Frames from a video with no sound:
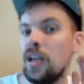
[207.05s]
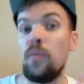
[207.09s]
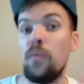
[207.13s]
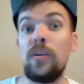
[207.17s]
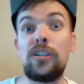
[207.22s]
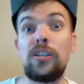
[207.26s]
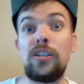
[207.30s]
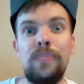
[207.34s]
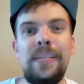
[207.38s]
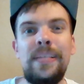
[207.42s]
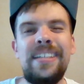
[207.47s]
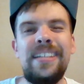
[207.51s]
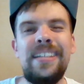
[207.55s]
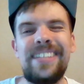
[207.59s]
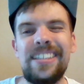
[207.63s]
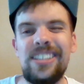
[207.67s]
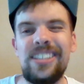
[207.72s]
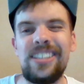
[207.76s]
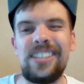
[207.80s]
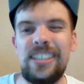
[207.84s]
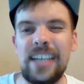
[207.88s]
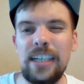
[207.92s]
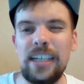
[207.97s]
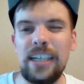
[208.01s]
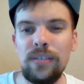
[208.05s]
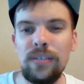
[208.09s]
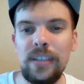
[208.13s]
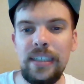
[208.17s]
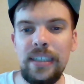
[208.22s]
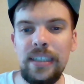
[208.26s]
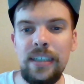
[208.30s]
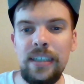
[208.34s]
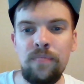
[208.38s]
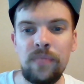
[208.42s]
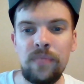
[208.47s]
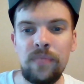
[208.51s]
which means that
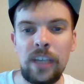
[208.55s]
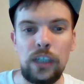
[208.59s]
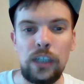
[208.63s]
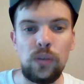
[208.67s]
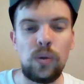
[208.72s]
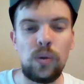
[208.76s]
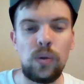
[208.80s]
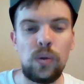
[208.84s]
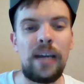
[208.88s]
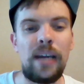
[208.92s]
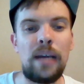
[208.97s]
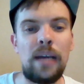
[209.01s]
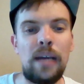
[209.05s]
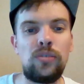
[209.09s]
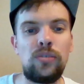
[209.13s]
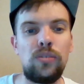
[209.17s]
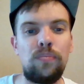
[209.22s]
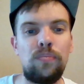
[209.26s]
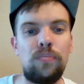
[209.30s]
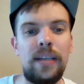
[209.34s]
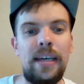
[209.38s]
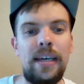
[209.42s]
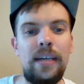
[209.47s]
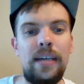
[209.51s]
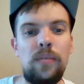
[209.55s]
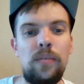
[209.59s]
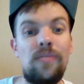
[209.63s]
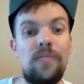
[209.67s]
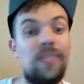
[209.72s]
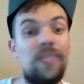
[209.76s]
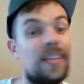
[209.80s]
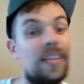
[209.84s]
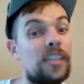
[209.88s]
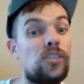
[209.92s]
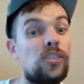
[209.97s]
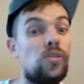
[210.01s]
generally you will be able to play with
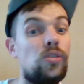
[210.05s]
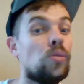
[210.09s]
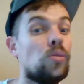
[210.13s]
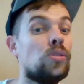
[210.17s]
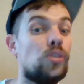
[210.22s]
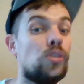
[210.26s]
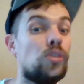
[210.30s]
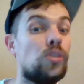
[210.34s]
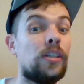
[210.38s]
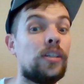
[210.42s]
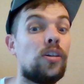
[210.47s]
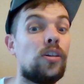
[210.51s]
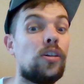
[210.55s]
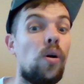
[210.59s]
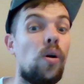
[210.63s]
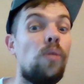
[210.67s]
less Don during your